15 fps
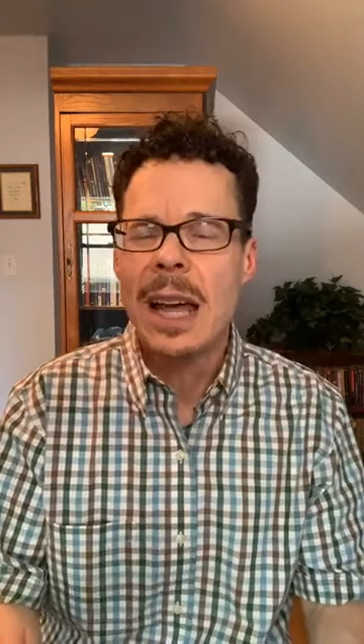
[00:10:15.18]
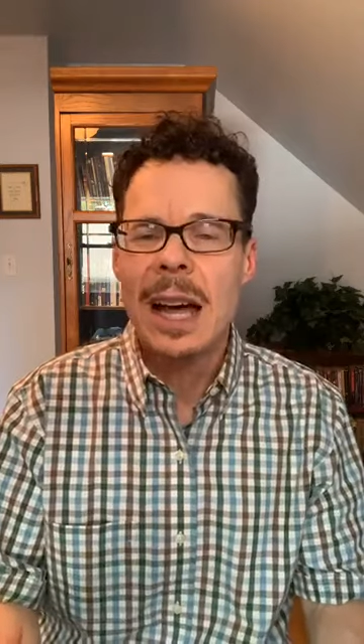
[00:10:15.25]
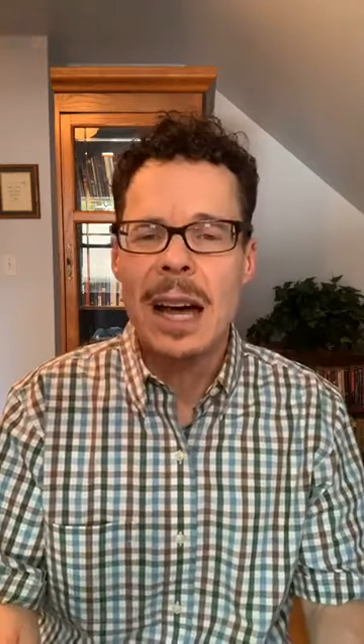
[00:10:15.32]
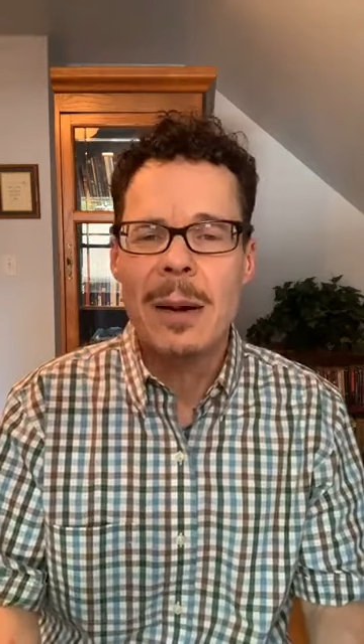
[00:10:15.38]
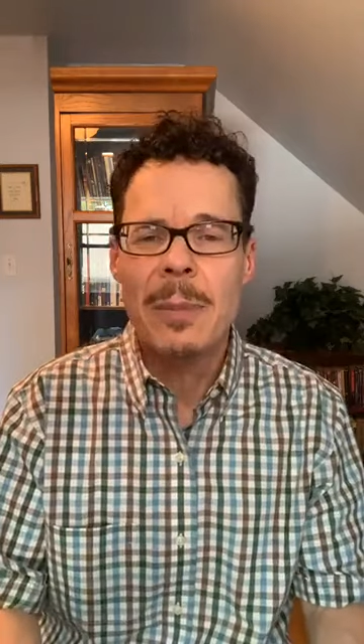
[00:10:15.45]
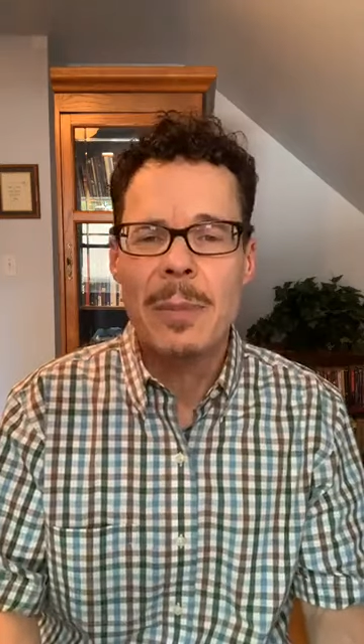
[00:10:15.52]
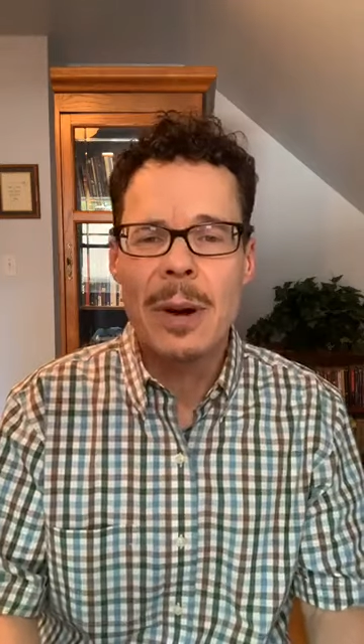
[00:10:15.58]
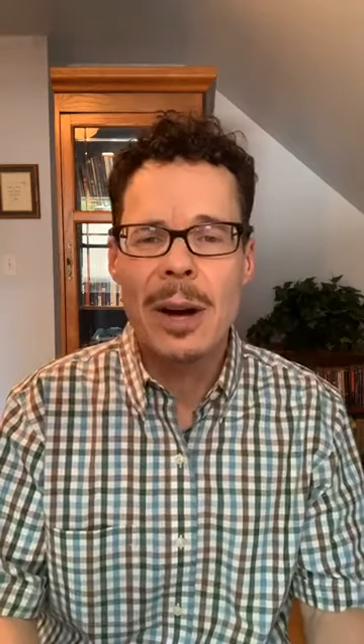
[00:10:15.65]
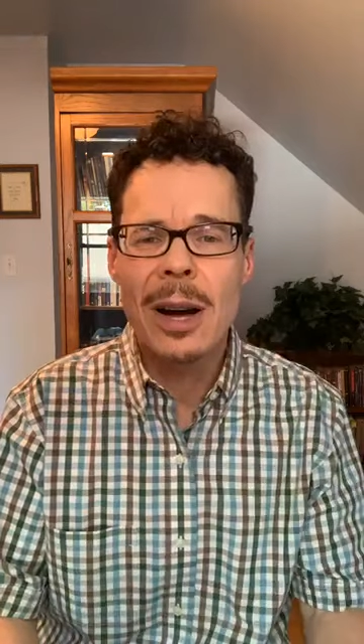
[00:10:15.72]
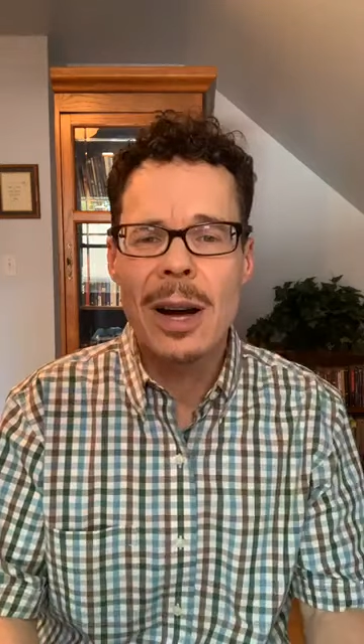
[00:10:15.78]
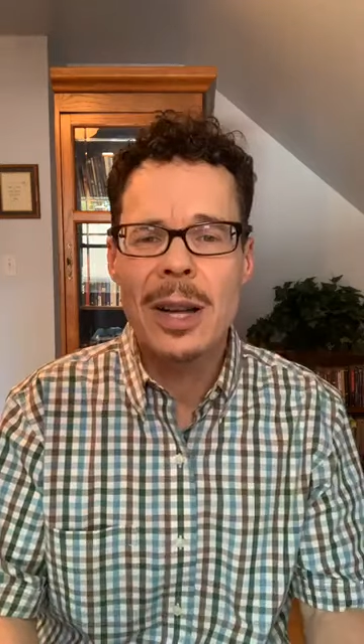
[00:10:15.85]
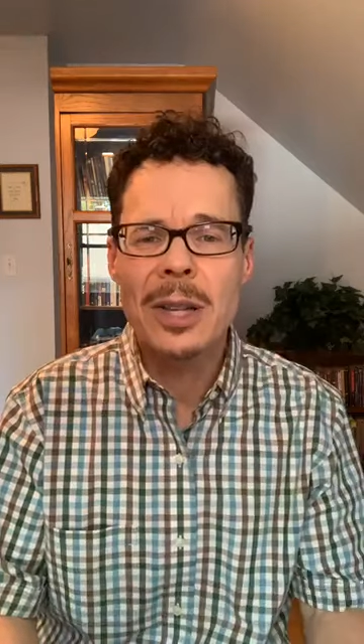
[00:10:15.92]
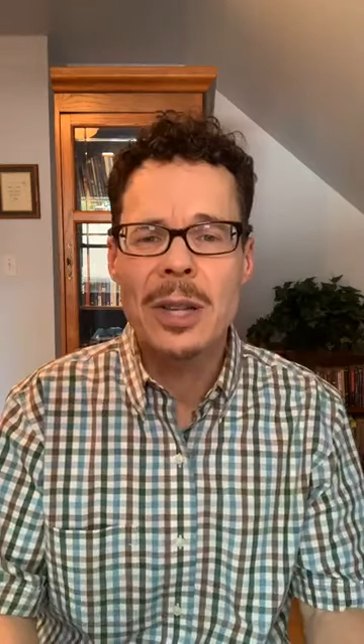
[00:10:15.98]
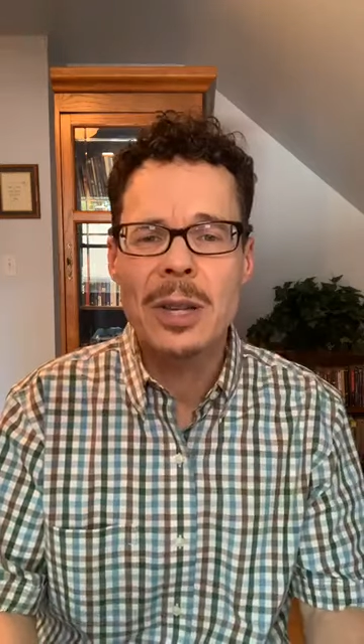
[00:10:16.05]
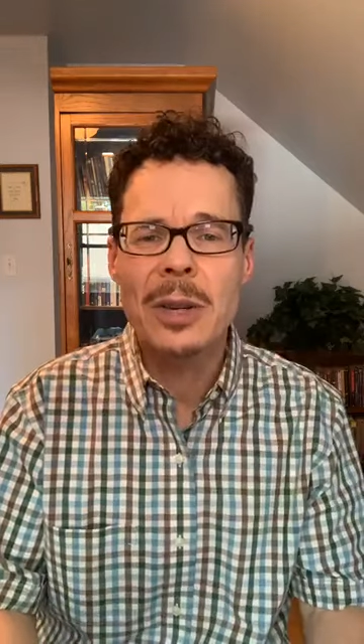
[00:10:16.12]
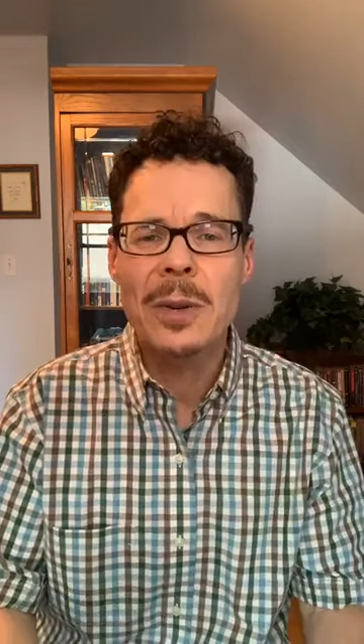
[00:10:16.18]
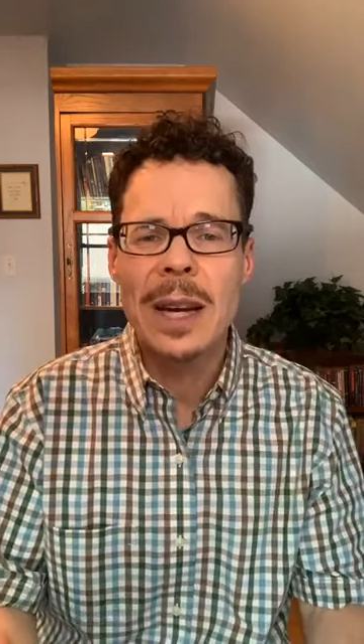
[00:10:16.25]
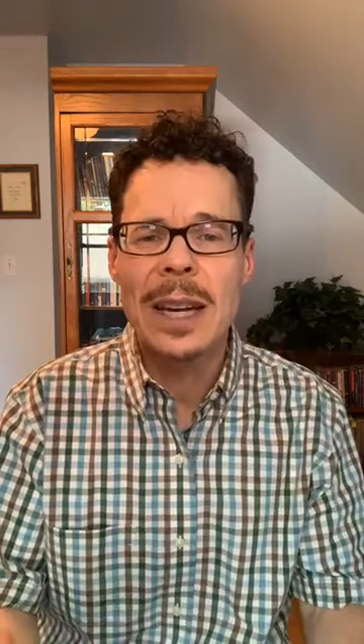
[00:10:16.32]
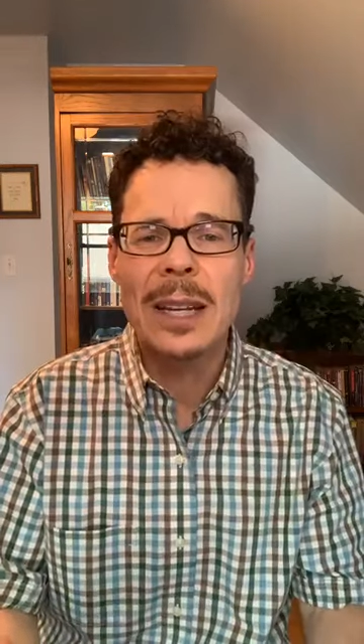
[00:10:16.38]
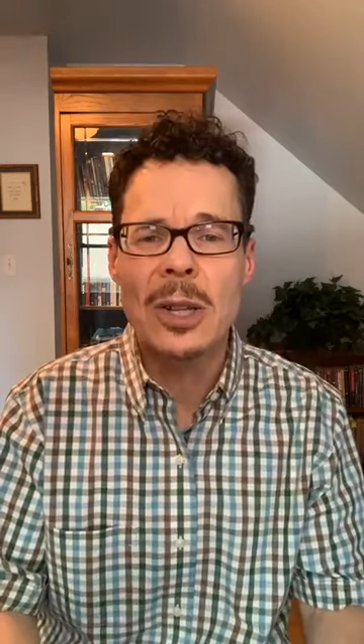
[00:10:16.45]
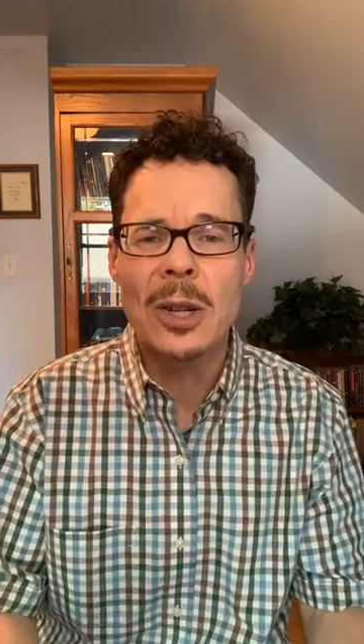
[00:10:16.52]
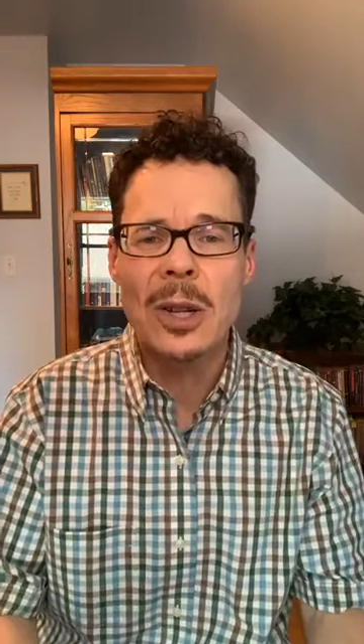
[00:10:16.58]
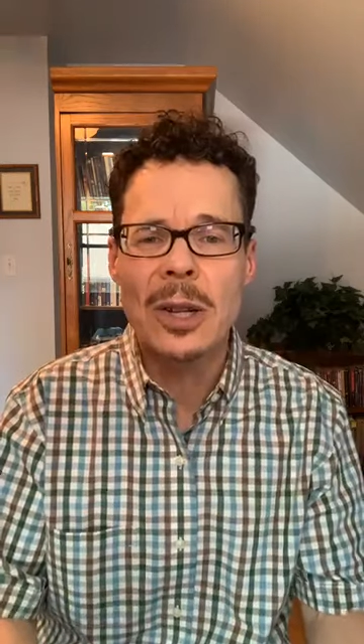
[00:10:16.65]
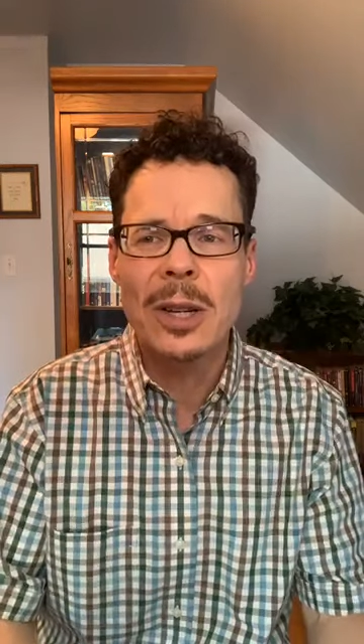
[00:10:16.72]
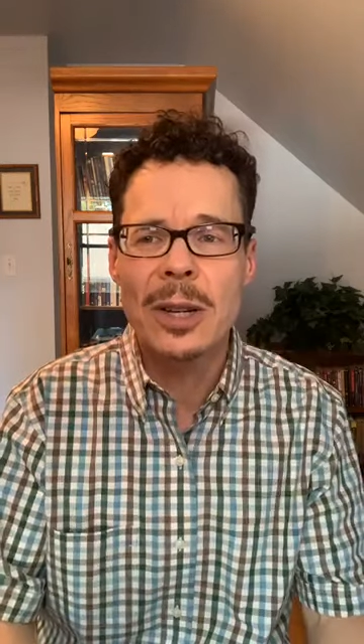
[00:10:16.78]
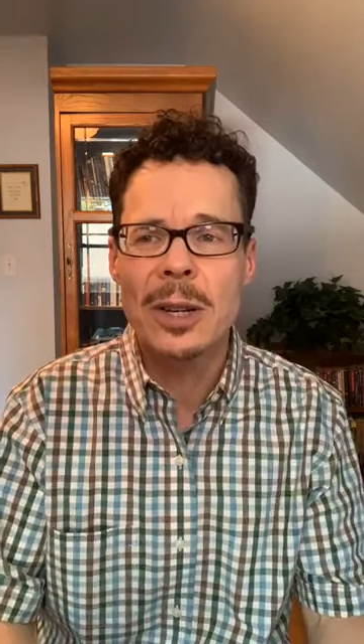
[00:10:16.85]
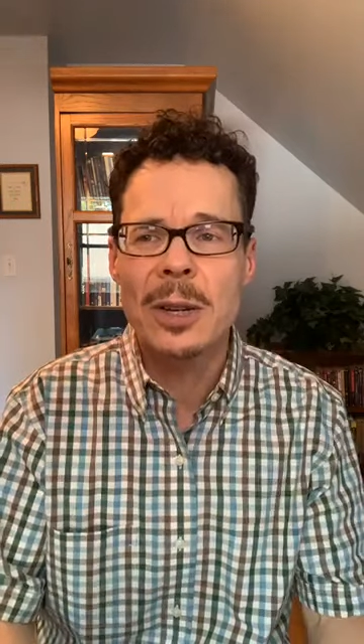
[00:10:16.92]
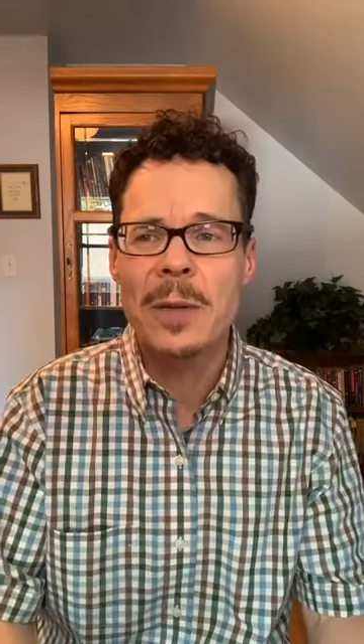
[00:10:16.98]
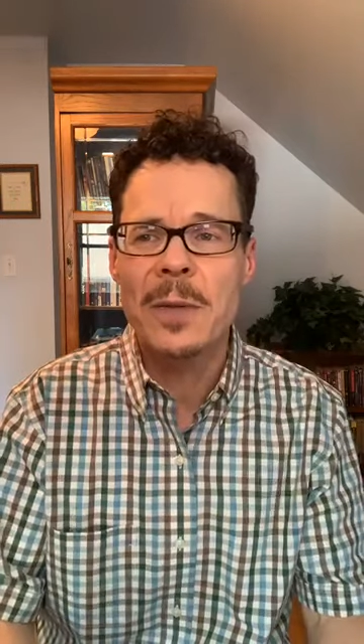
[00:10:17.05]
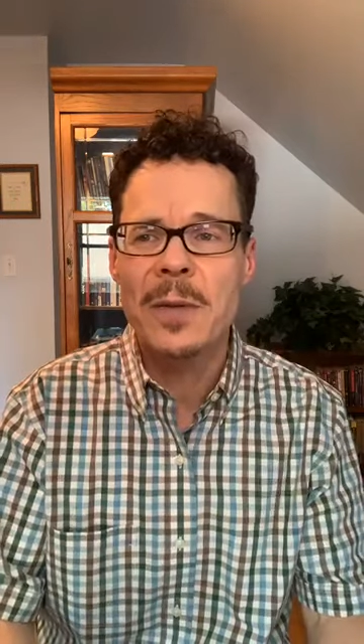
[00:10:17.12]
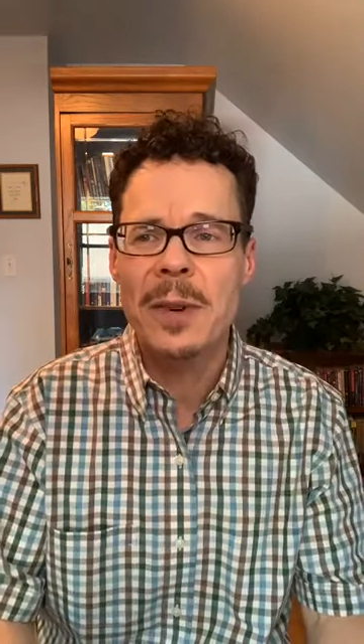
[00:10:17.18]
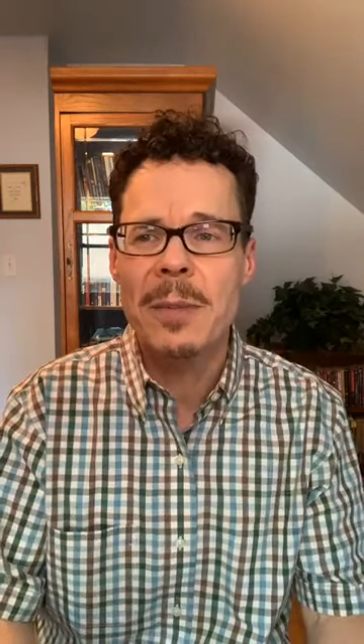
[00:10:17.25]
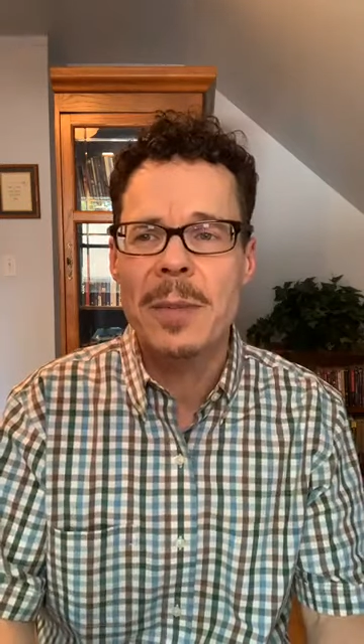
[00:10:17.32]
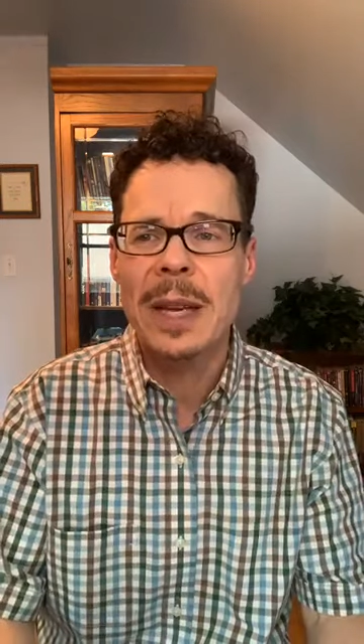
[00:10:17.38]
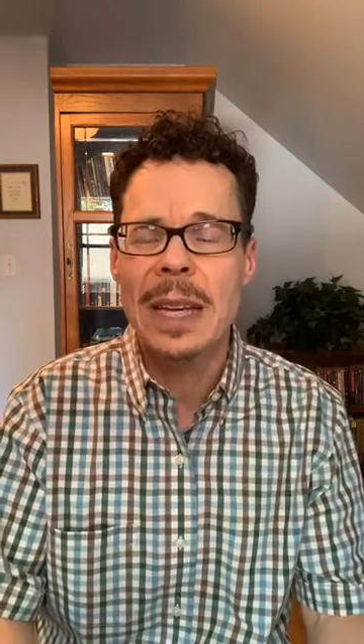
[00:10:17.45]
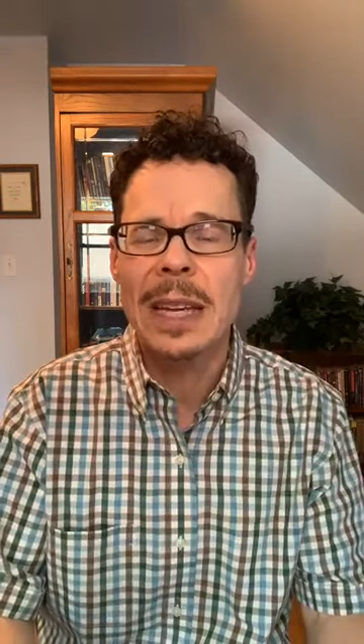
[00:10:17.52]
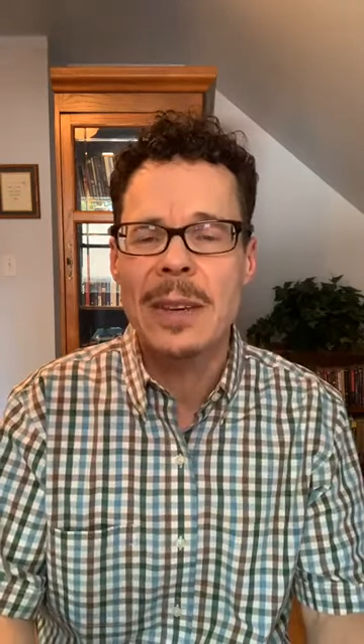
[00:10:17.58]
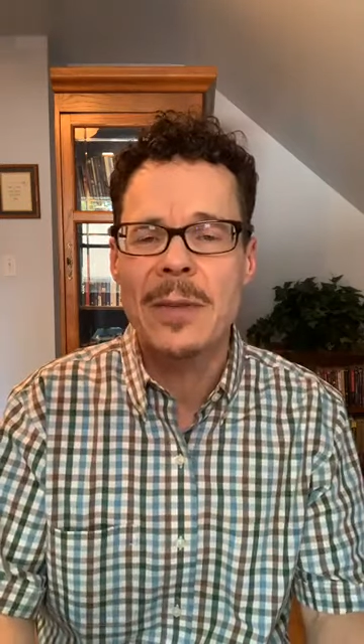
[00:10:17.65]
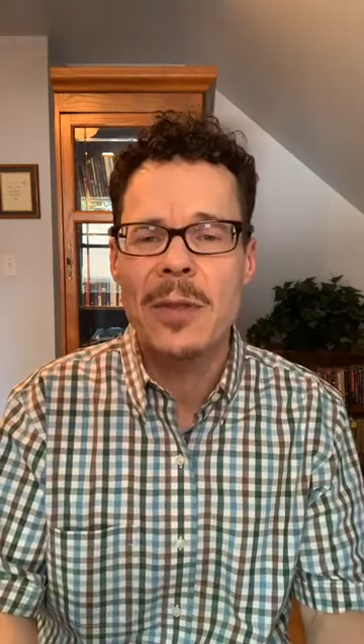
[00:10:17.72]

"upon you and learn from me,